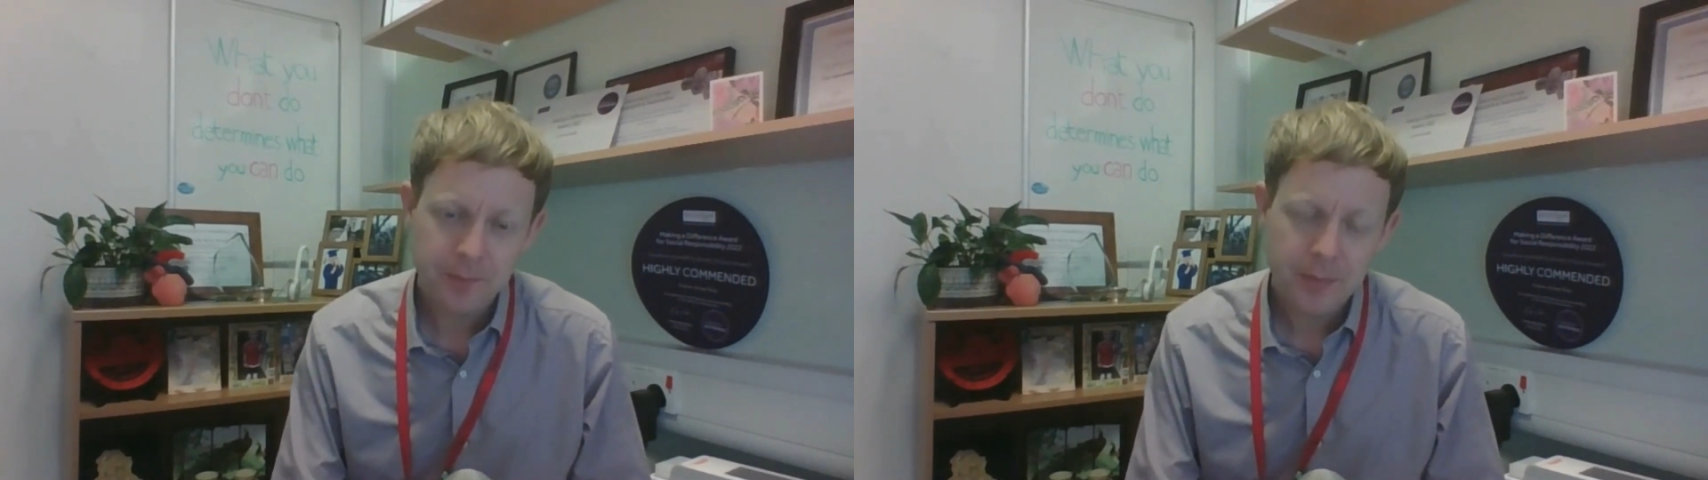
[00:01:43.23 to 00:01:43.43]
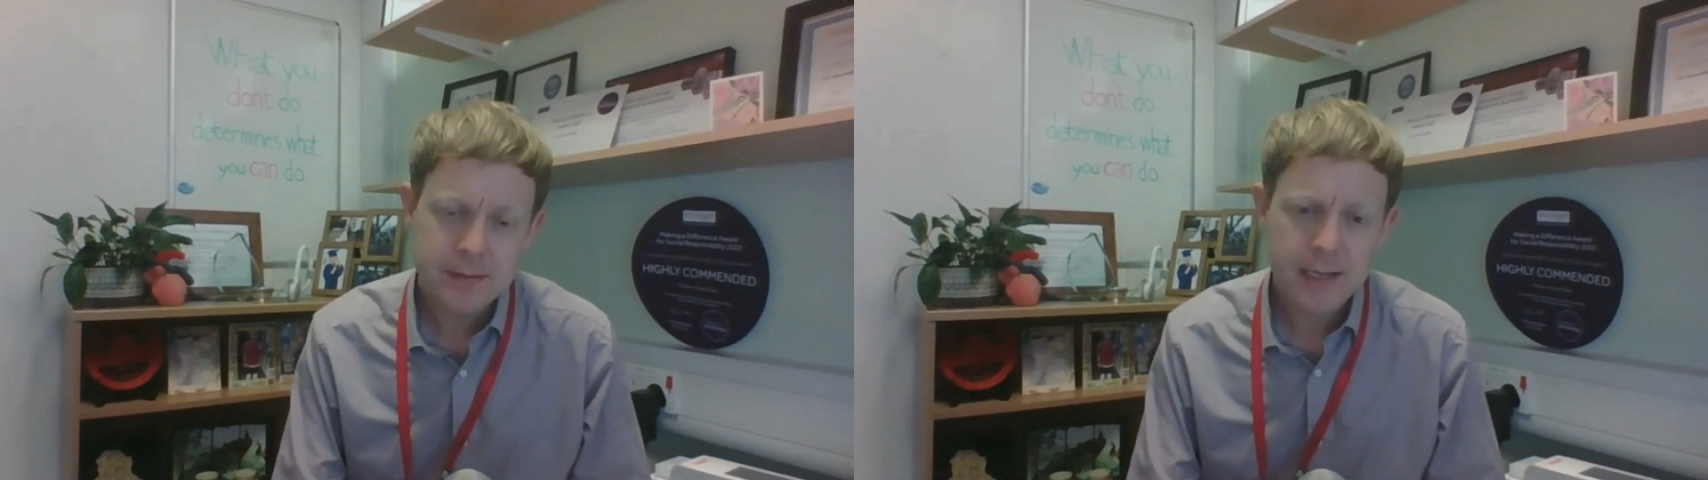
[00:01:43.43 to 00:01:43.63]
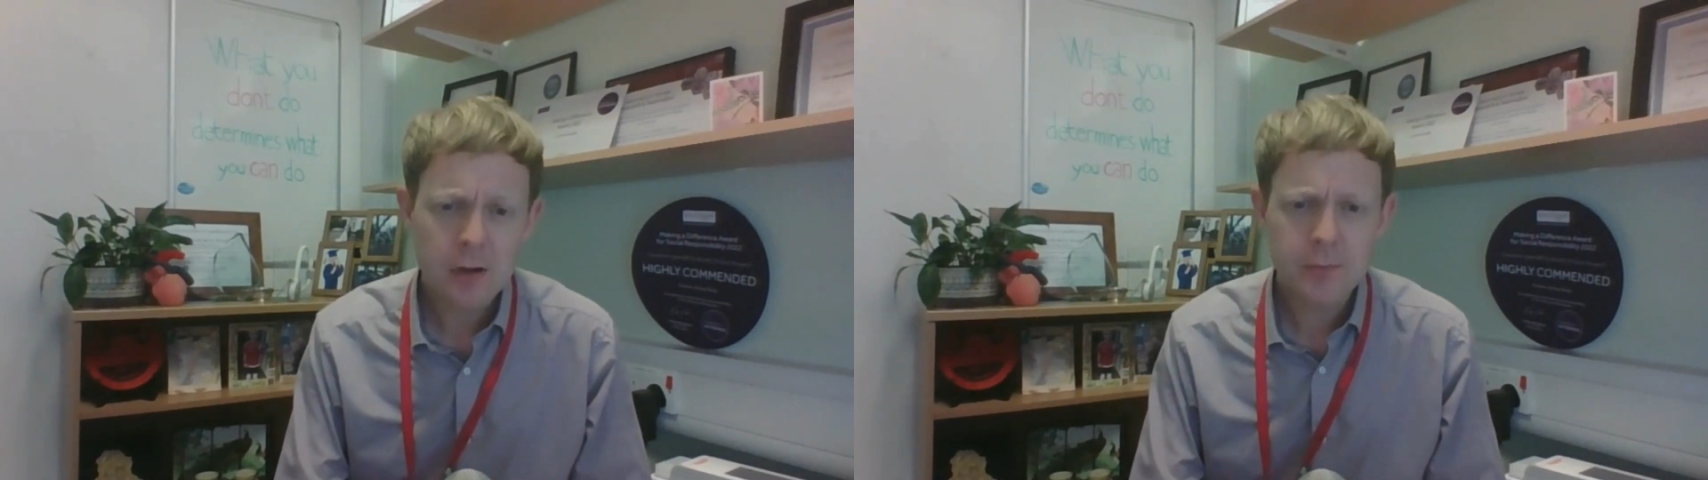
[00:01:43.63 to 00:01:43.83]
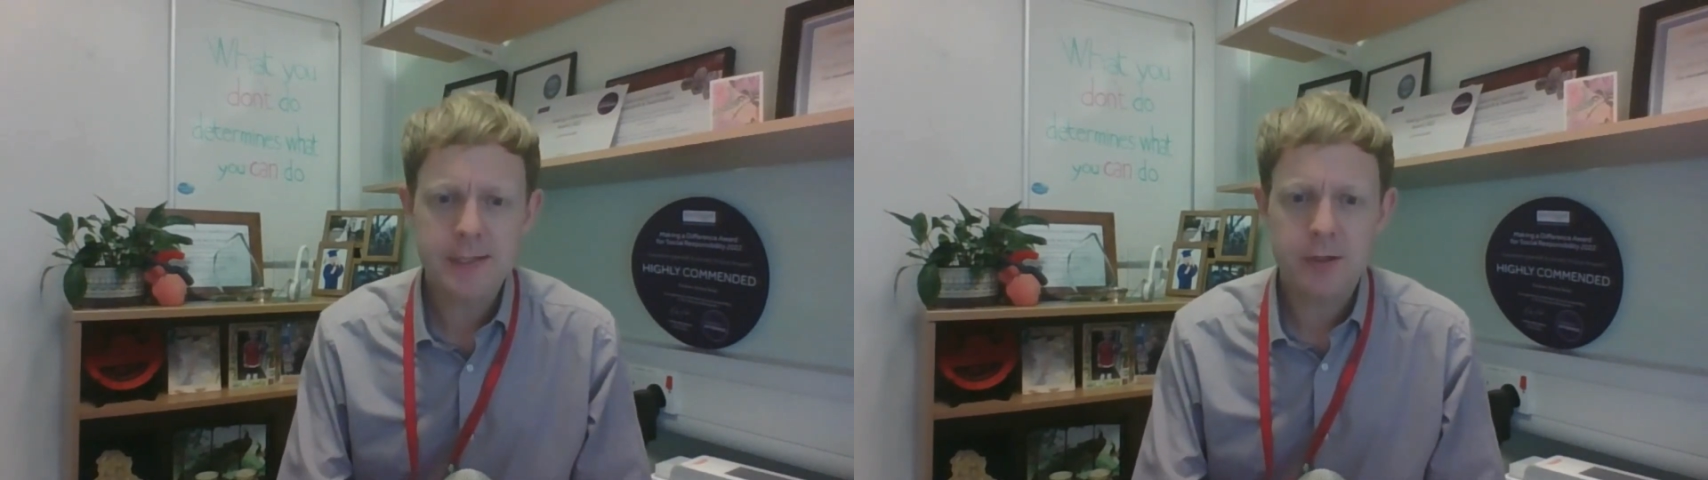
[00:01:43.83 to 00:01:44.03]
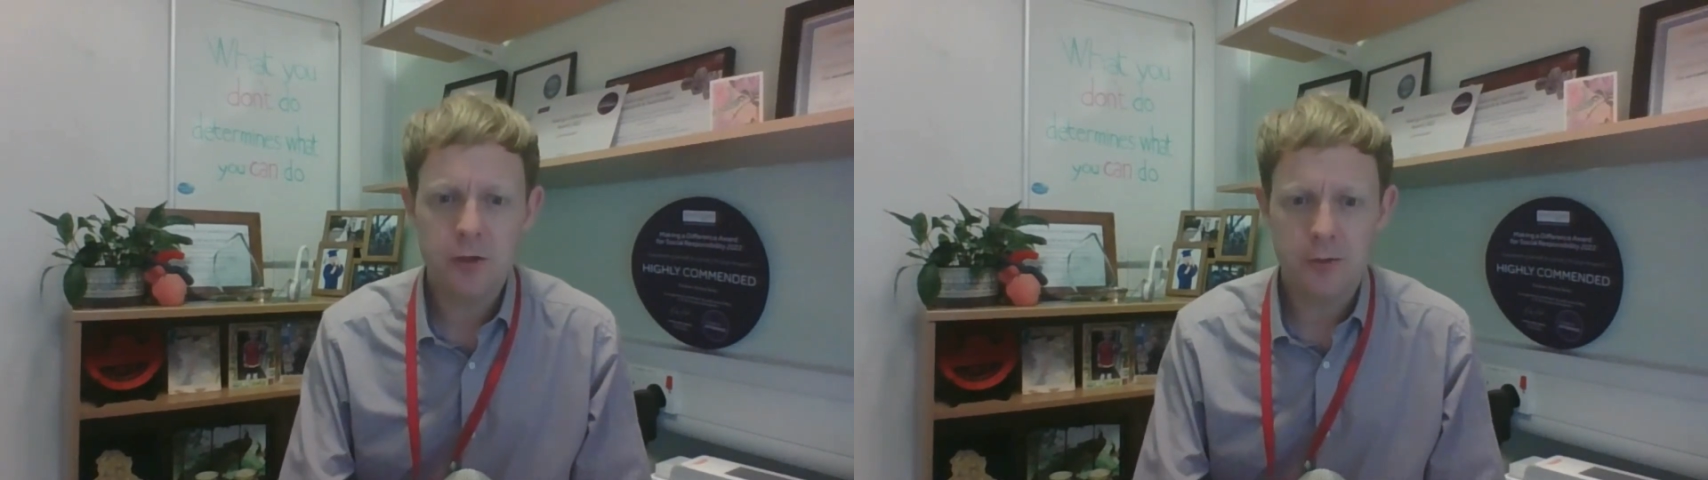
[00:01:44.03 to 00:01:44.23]
So how do we
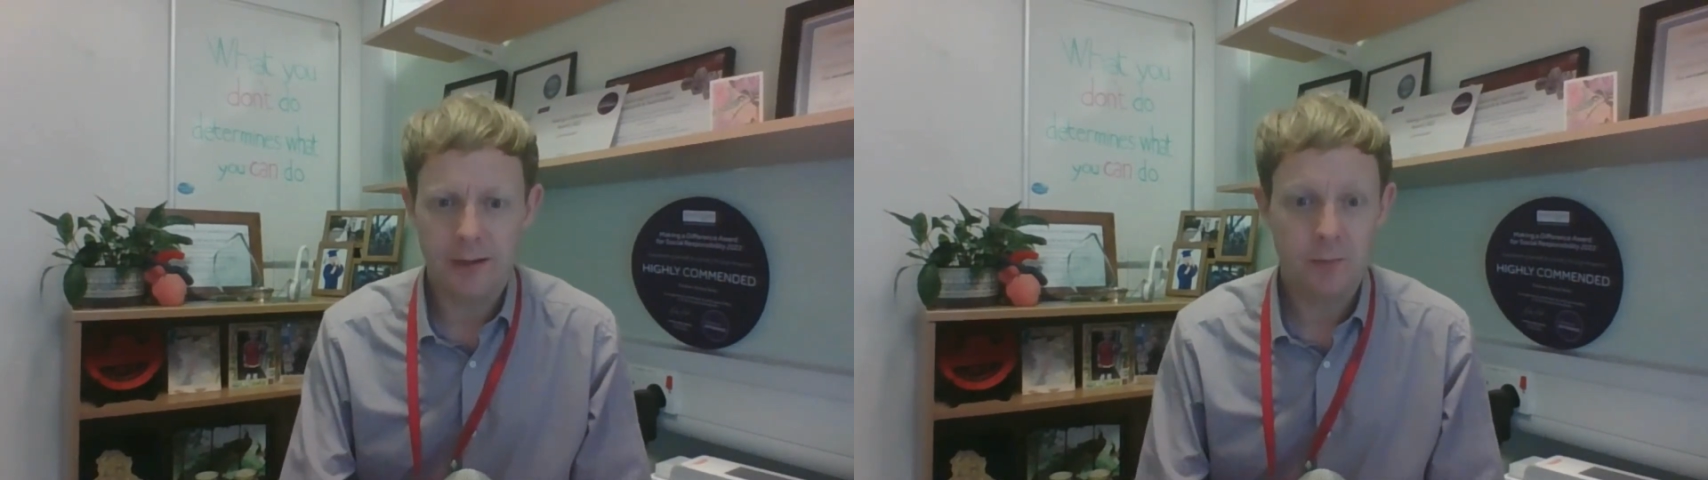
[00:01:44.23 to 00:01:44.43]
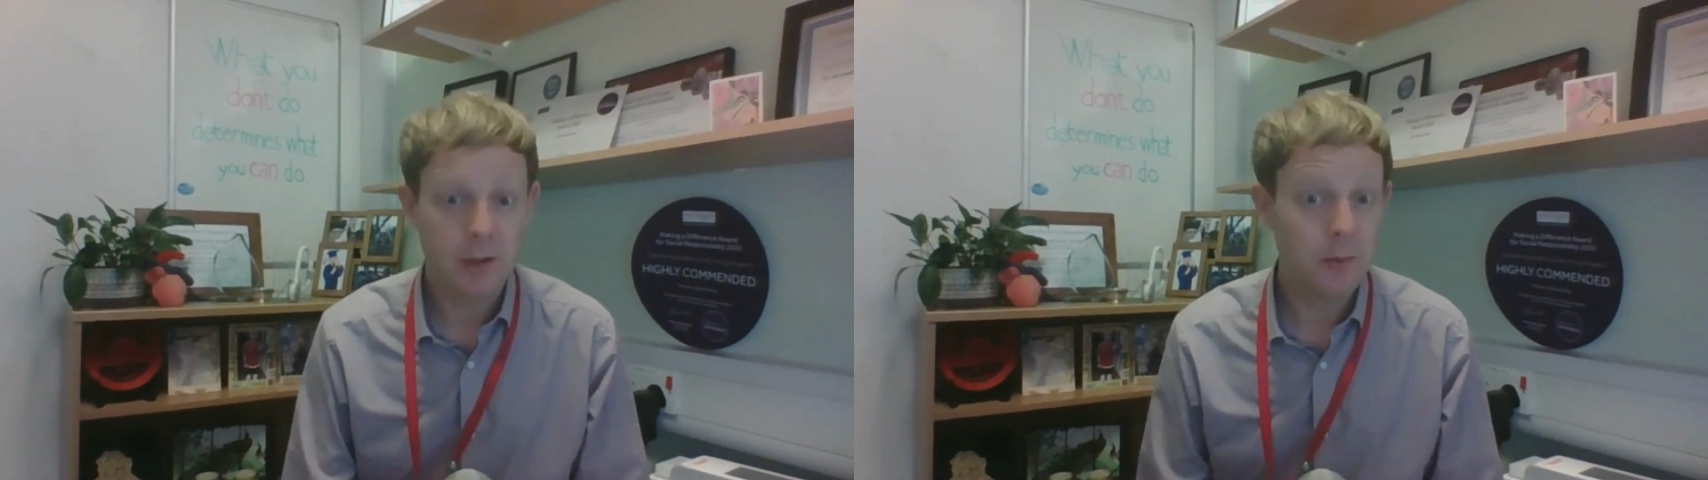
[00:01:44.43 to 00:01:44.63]
score it? Well,